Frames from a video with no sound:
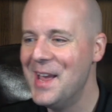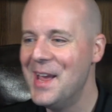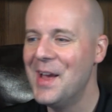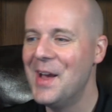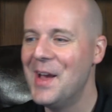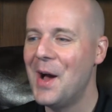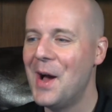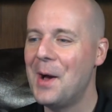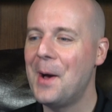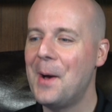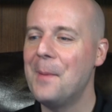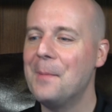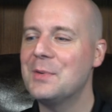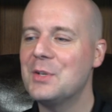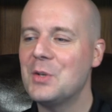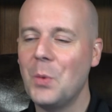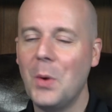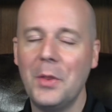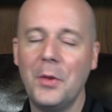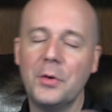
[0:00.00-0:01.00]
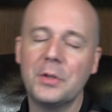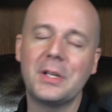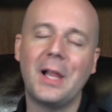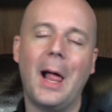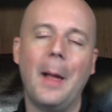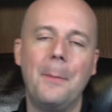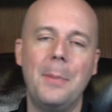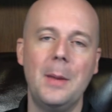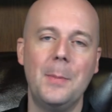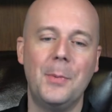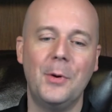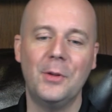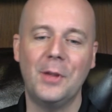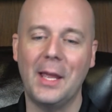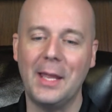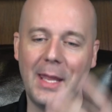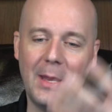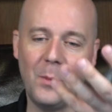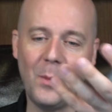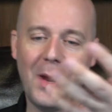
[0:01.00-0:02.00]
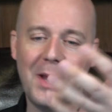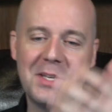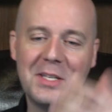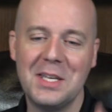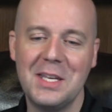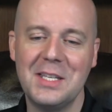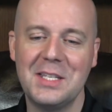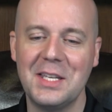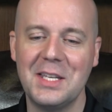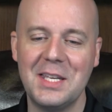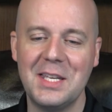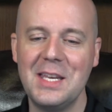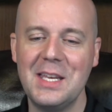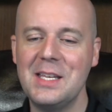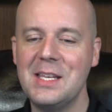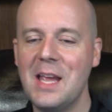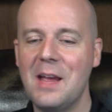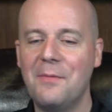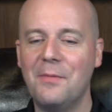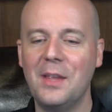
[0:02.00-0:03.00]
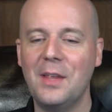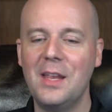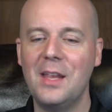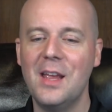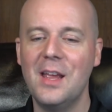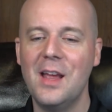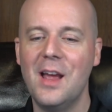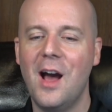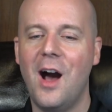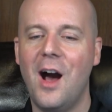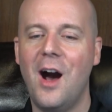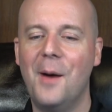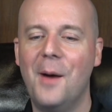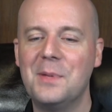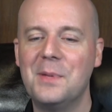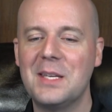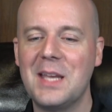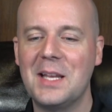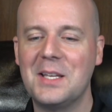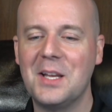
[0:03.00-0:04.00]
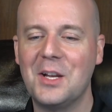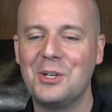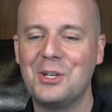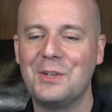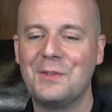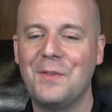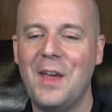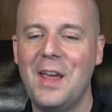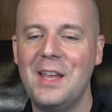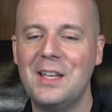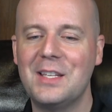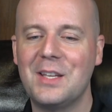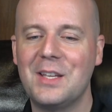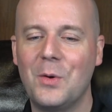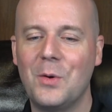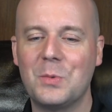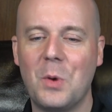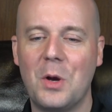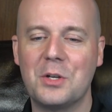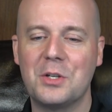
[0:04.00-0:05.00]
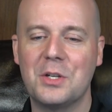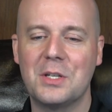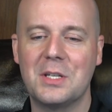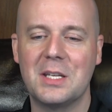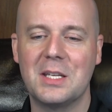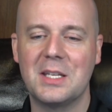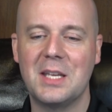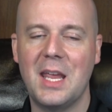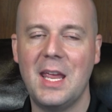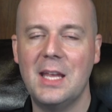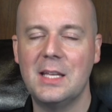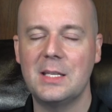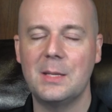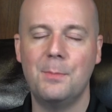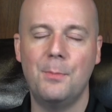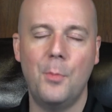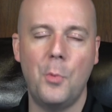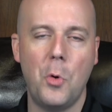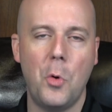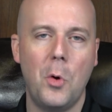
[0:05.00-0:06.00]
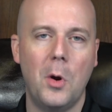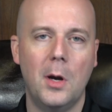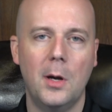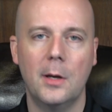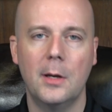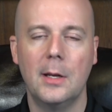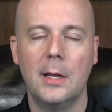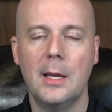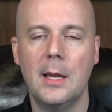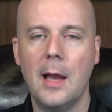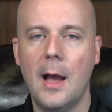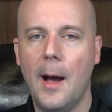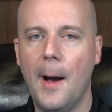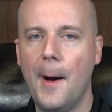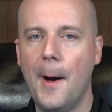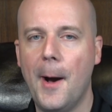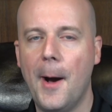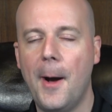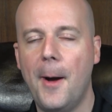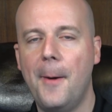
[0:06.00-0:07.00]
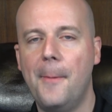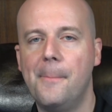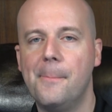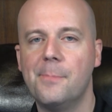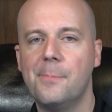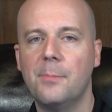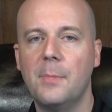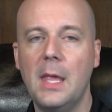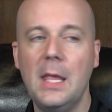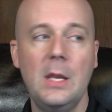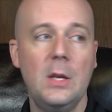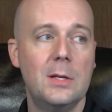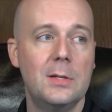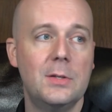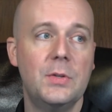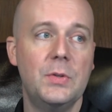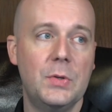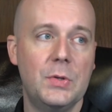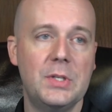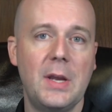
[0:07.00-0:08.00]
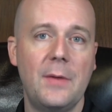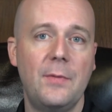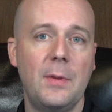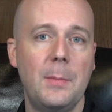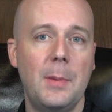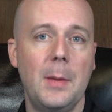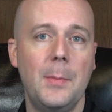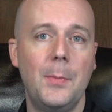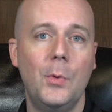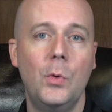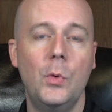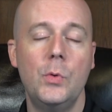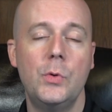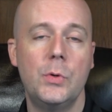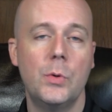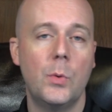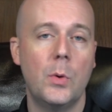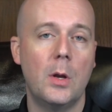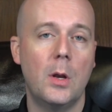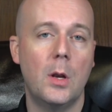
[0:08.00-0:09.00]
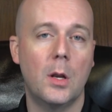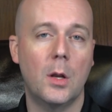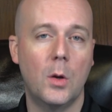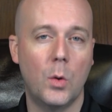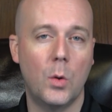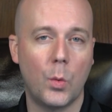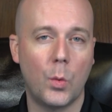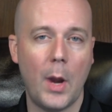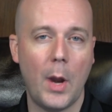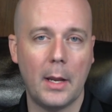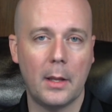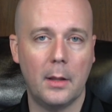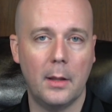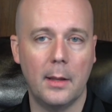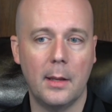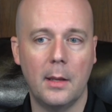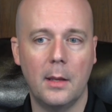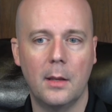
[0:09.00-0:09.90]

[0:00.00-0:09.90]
So while there's a lot of people, like NYC says he definitely does not touch his face, always washes his hands and more. And there's definitely people who do it correctly.